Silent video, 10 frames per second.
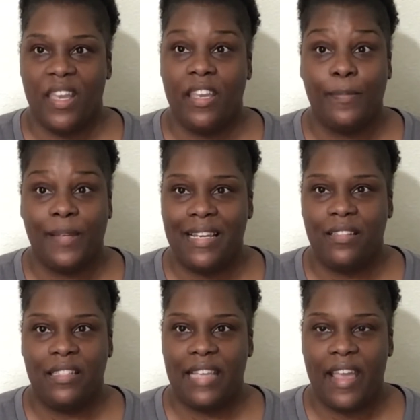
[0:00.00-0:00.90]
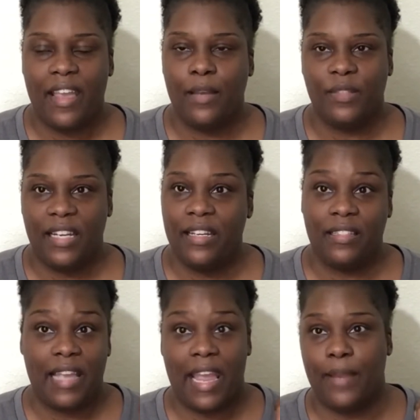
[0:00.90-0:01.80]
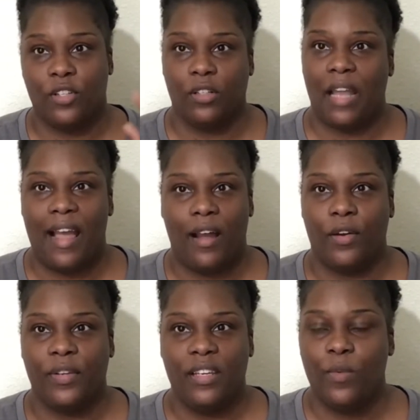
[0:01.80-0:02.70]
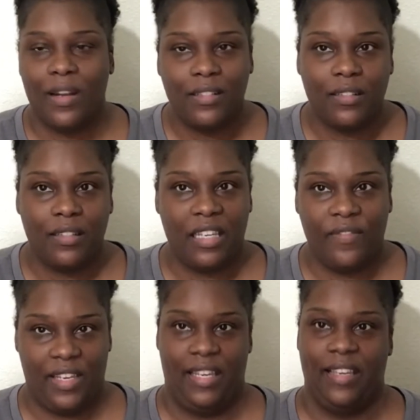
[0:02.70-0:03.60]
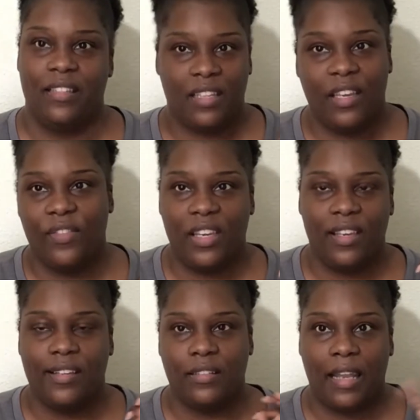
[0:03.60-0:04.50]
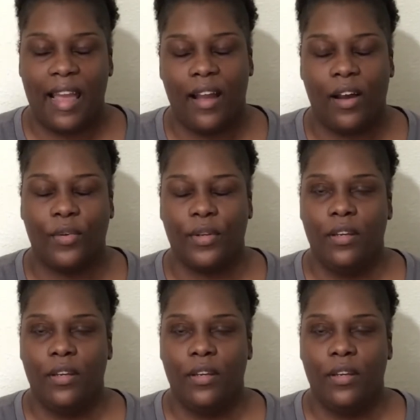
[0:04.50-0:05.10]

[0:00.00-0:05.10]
he plays his games and his games are loud. He watches T V, his T V is loud.